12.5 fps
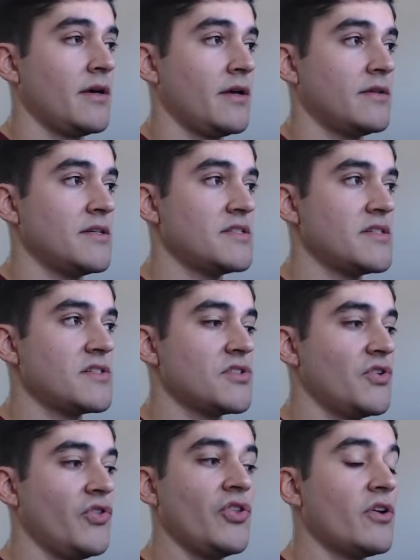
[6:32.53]
This is
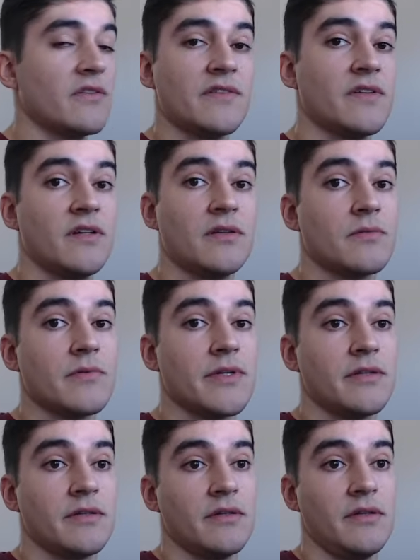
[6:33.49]
not going to
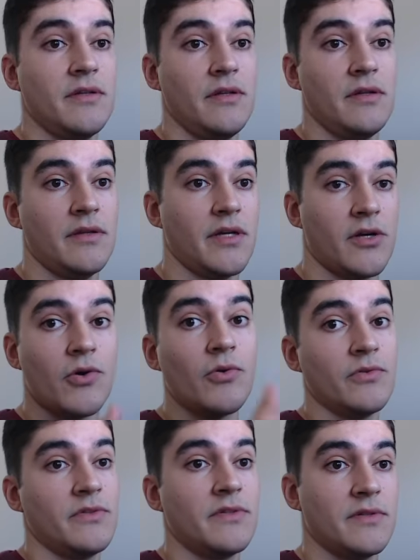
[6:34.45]
run the
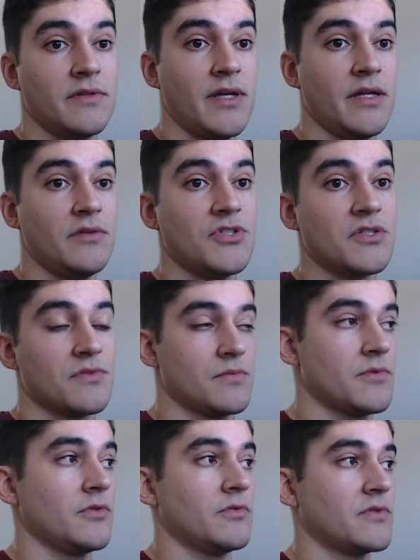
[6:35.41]
code that you just
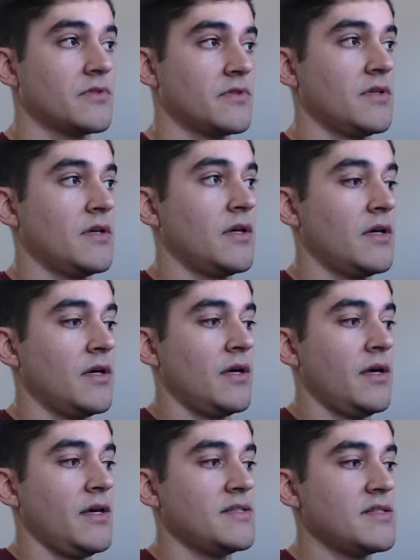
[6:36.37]
wrote.
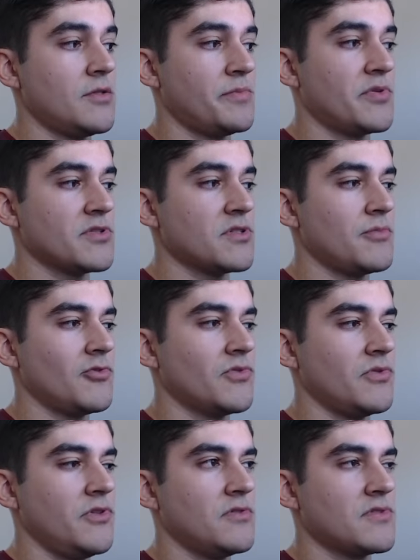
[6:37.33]
Is it possible
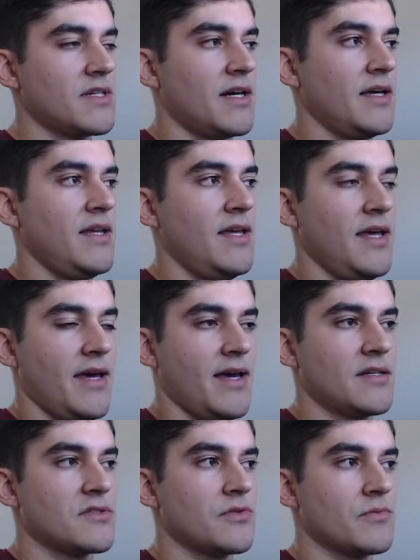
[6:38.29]
to use
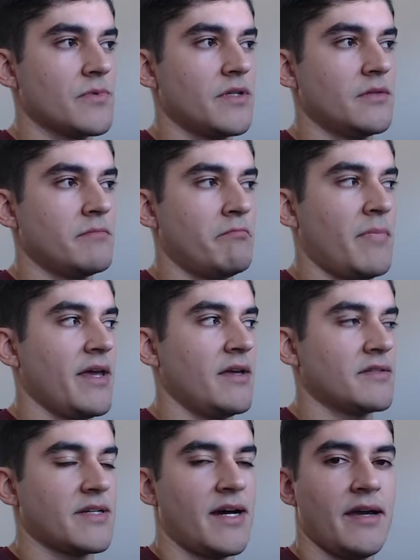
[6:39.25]
IEX to run my
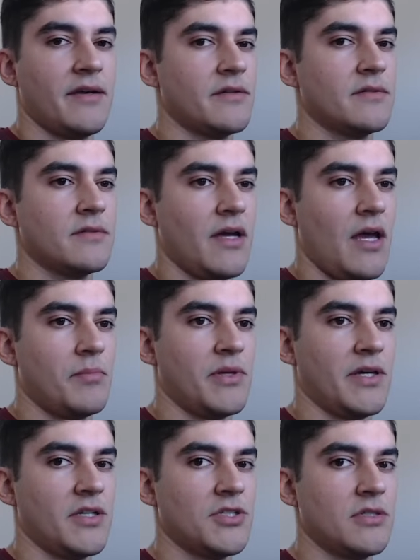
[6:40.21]
entire
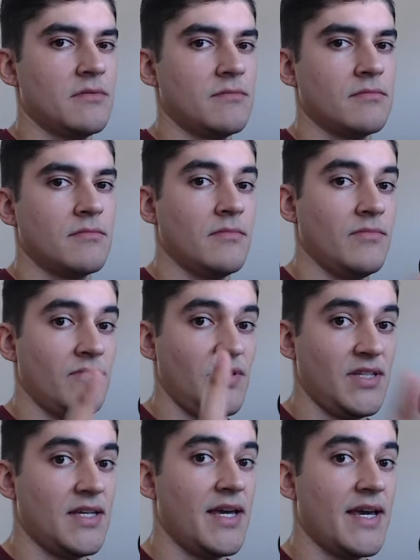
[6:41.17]
application?
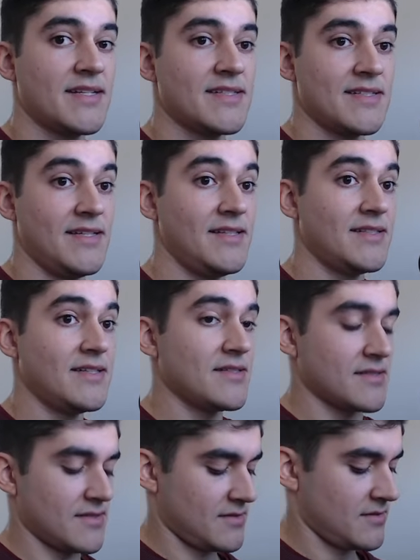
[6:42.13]
Yes, it
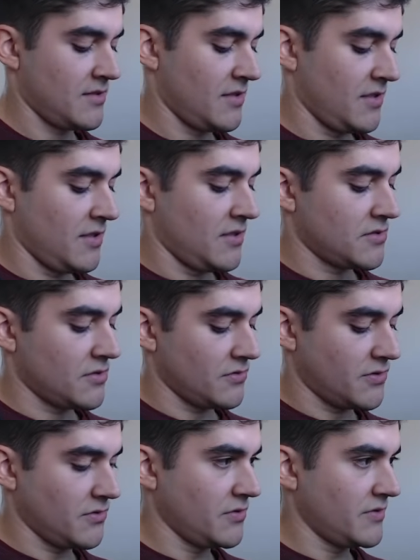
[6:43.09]
is. So
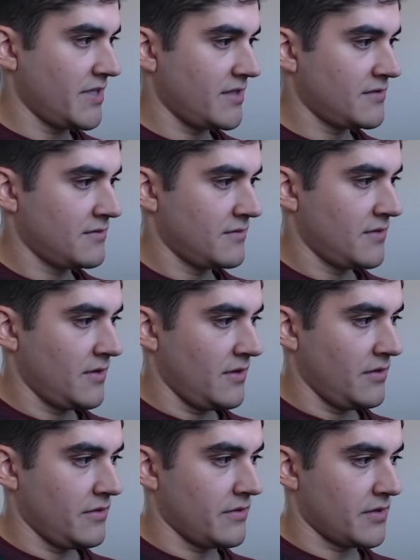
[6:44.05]
to do that,
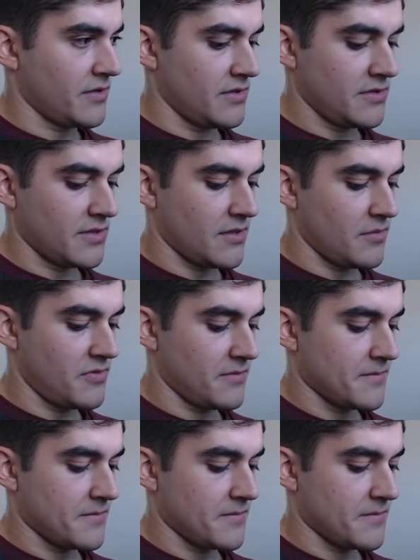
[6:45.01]
you're going to type